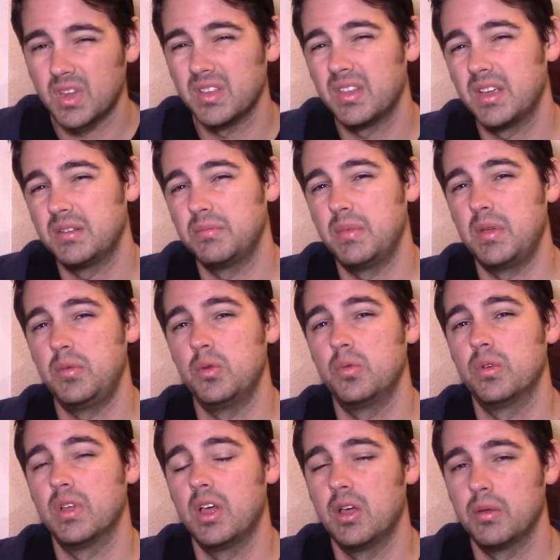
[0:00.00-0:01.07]
that maybe
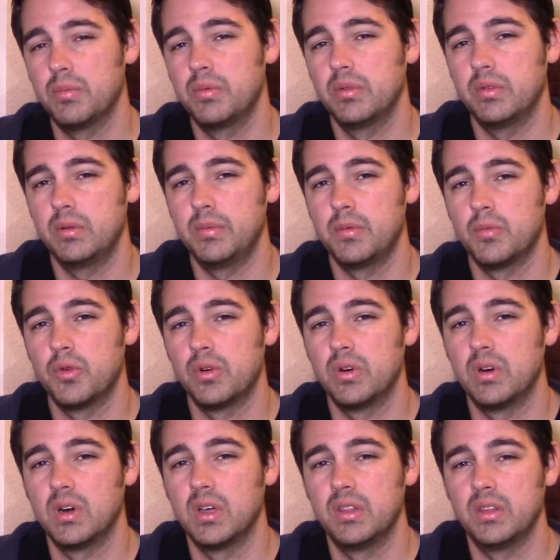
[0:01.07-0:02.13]
will help a little bit
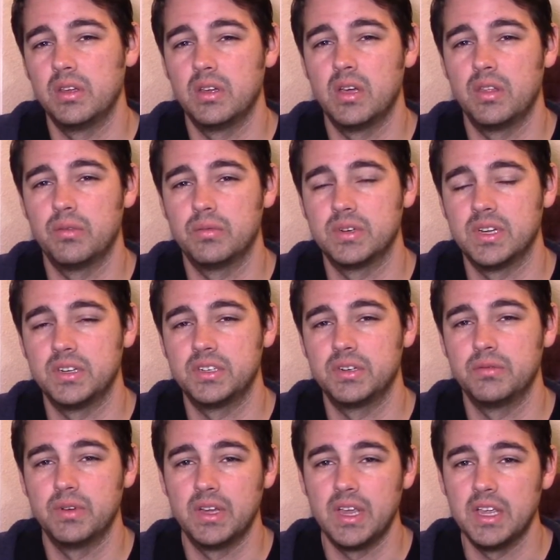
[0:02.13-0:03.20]
more on the on the
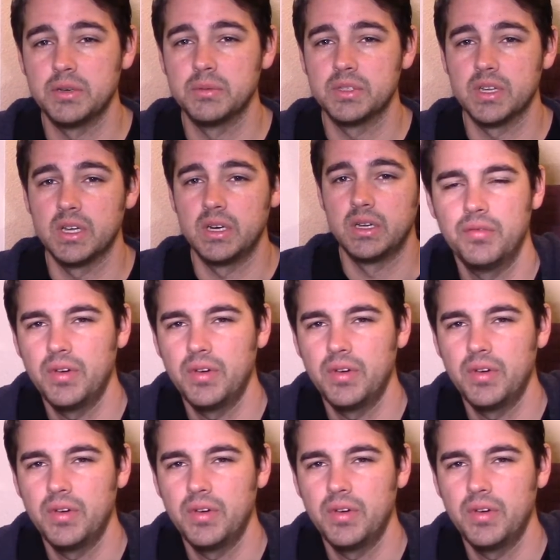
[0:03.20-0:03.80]
retention re-engagement side.